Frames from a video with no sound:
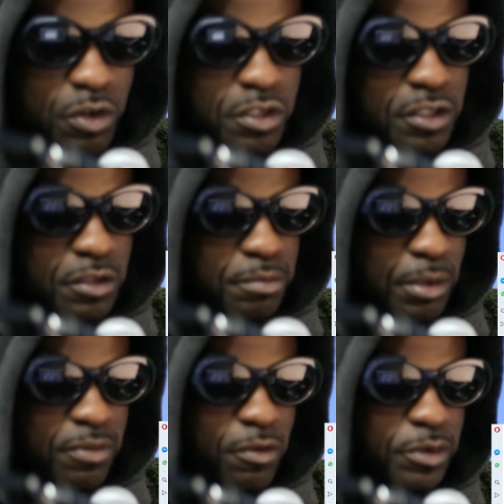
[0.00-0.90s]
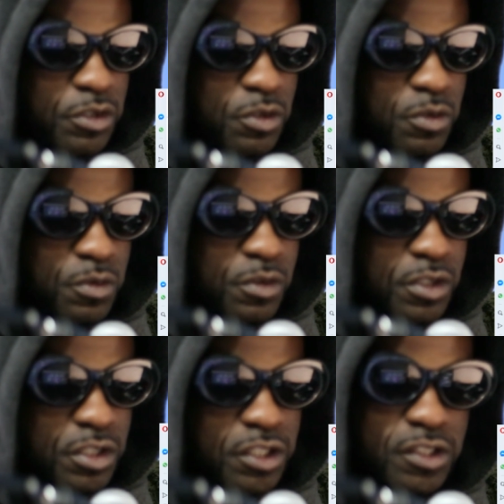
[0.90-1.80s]
But before we do,
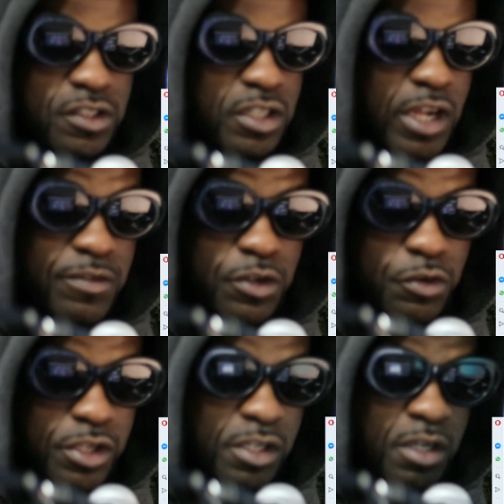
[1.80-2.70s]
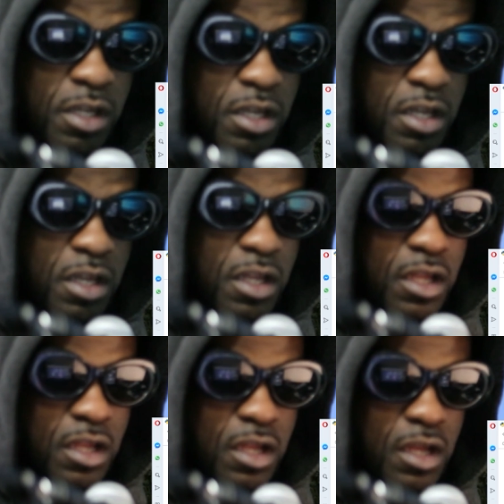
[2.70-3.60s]
this is Nevergreen
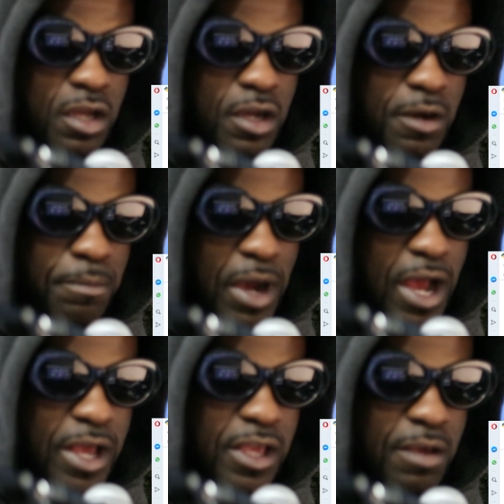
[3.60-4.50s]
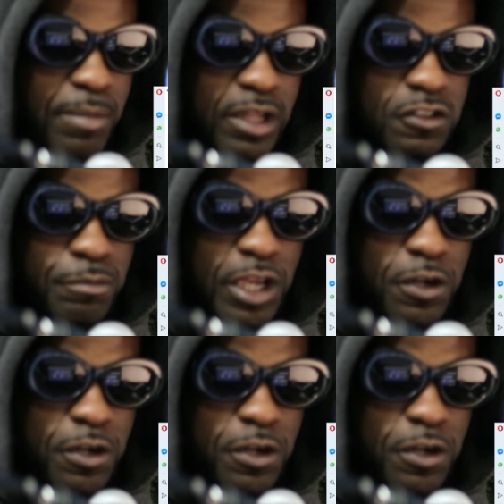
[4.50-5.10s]
by Emancipator.